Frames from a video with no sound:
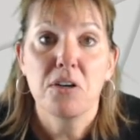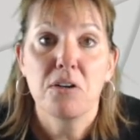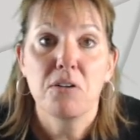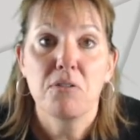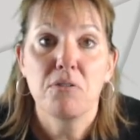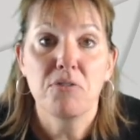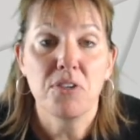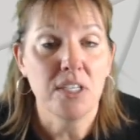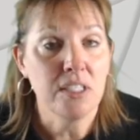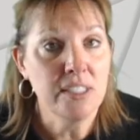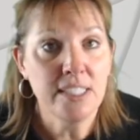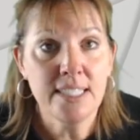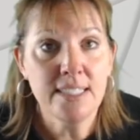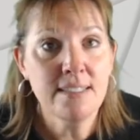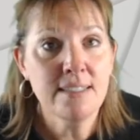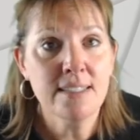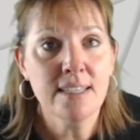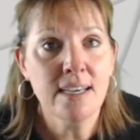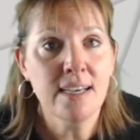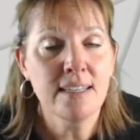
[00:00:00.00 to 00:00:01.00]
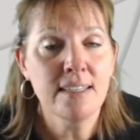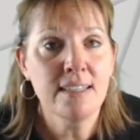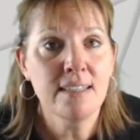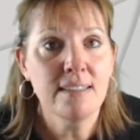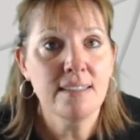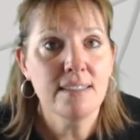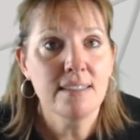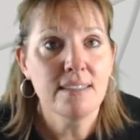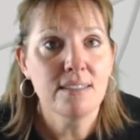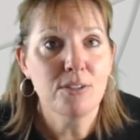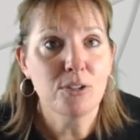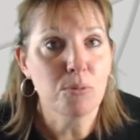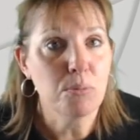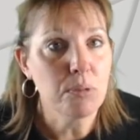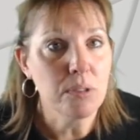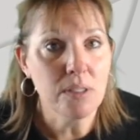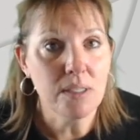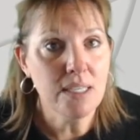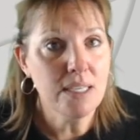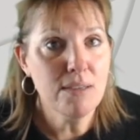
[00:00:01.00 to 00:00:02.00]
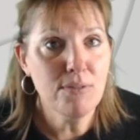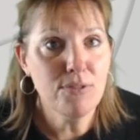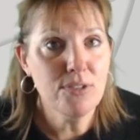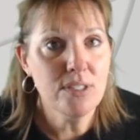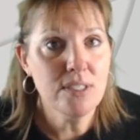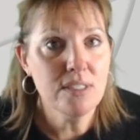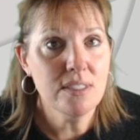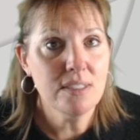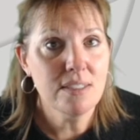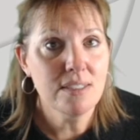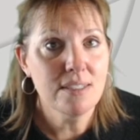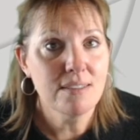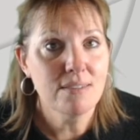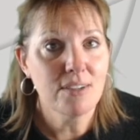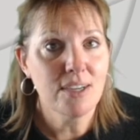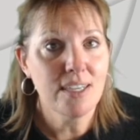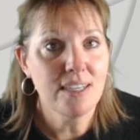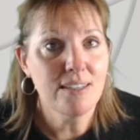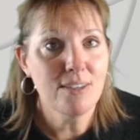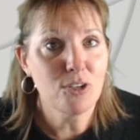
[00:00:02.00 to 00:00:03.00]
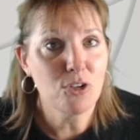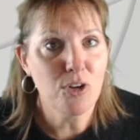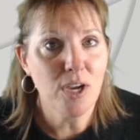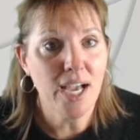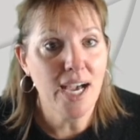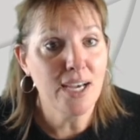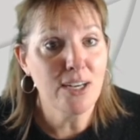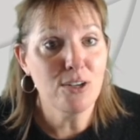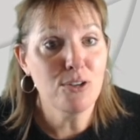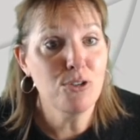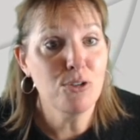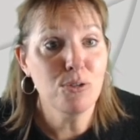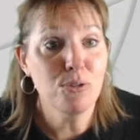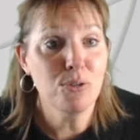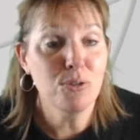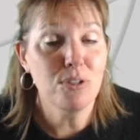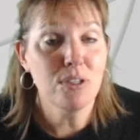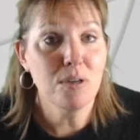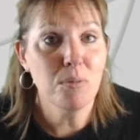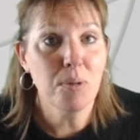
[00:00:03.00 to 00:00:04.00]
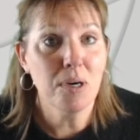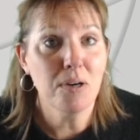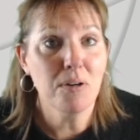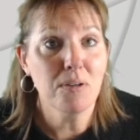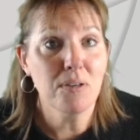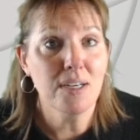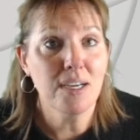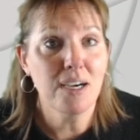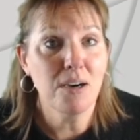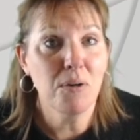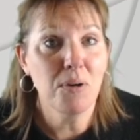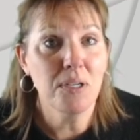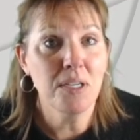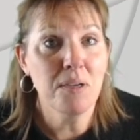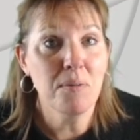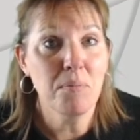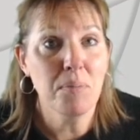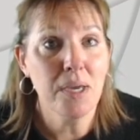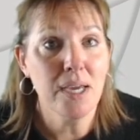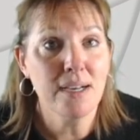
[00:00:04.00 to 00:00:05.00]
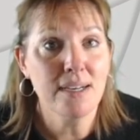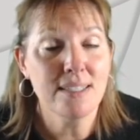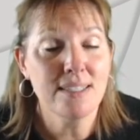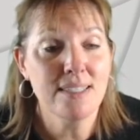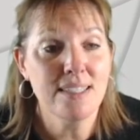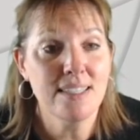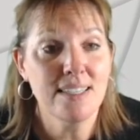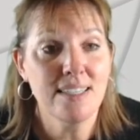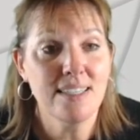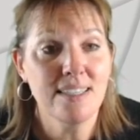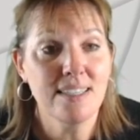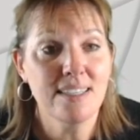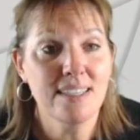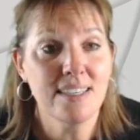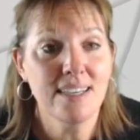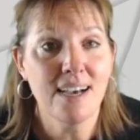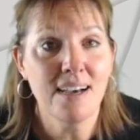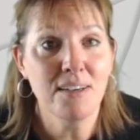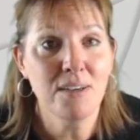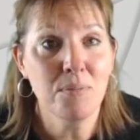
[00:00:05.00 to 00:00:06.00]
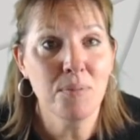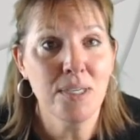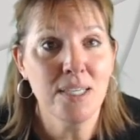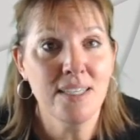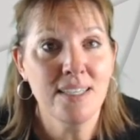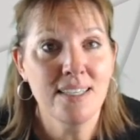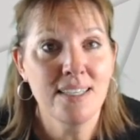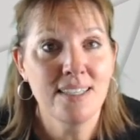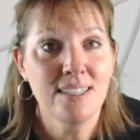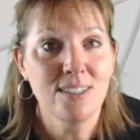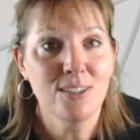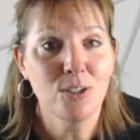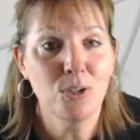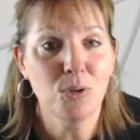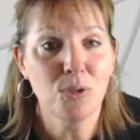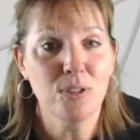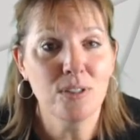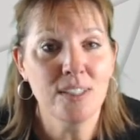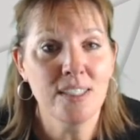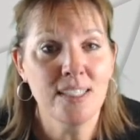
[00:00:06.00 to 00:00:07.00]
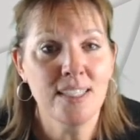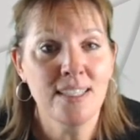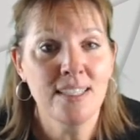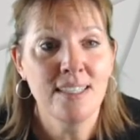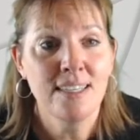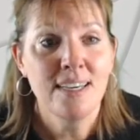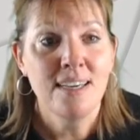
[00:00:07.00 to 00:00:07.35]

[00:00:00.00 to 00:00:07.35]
feelings on it, their beliefs, right? Their attitude about how it impacts the economy locally.